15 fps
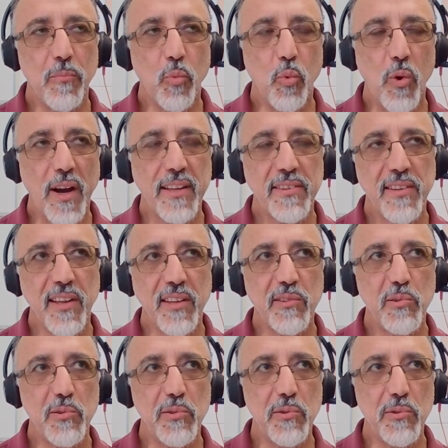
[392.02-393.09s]
what I tend
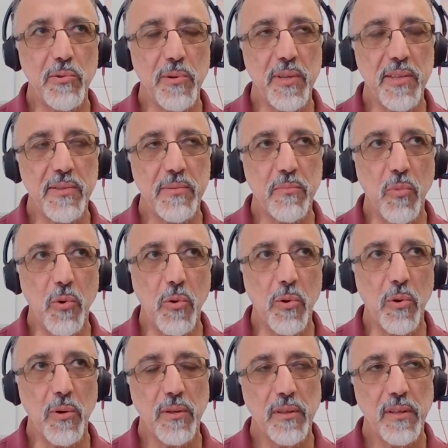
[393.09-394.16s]
to do is
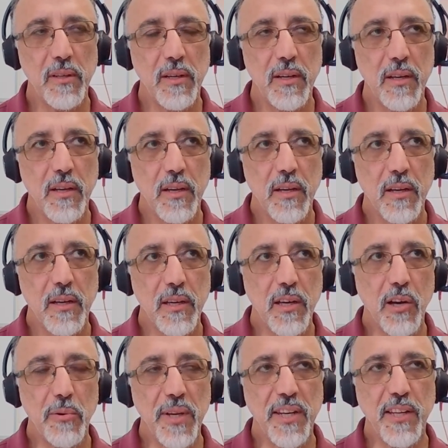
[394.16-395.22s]
more
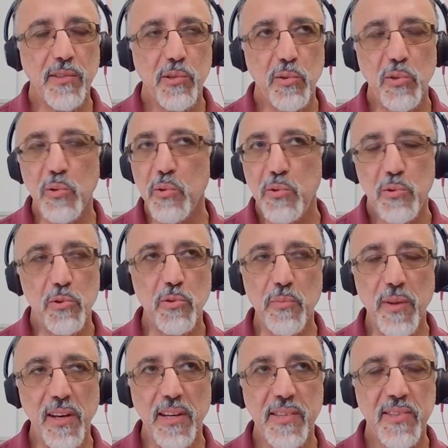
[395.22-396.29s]
going into YouTube
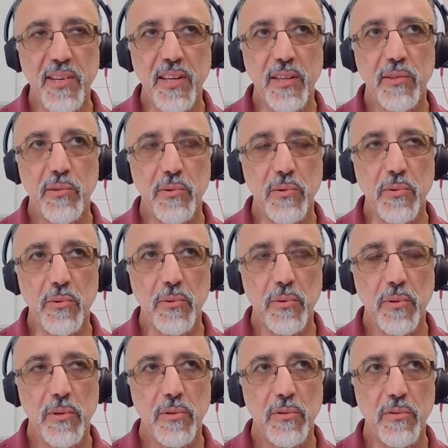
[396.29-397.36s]
and listening to
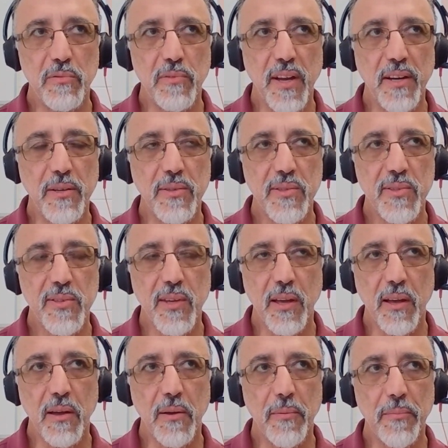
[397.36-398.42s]
various
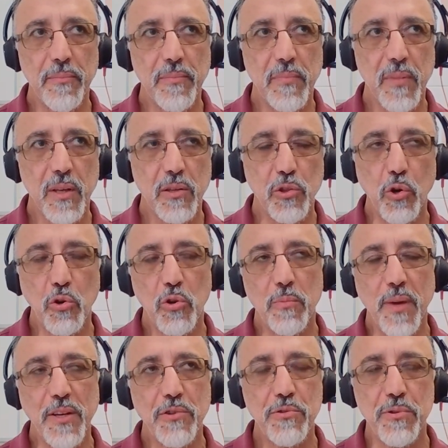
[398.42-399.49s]

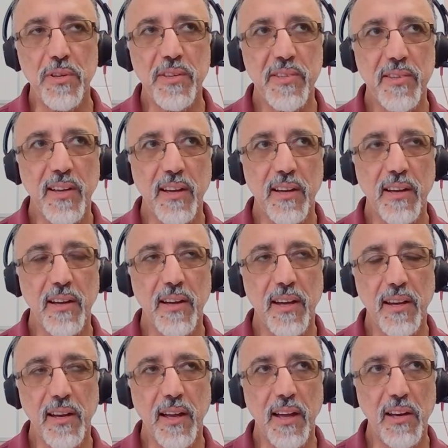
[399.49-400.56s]
documentaries.
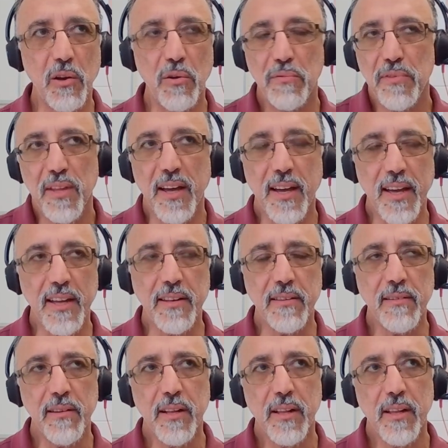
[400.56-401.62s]
I love that.
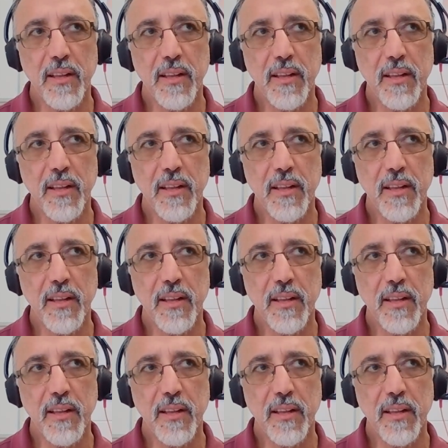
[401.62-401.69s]
And